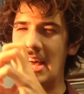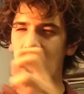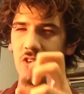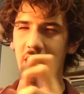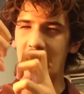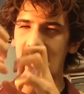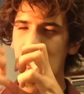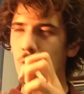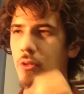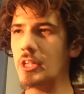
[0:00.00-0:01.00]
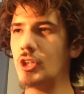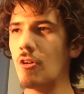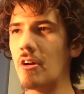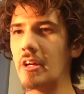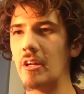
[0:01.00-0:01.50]
and are like equally
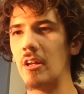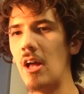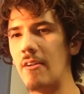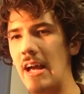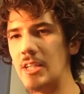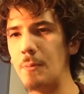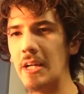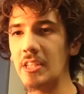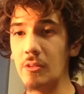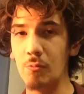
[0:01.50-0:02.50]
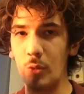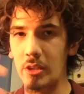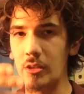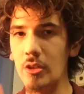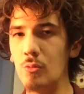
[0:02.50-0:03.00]
strong in a lot of aspects, and when
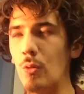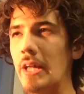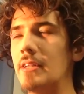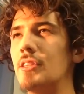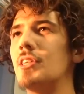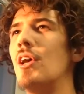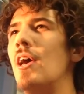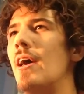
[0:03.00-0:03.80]
the good wins.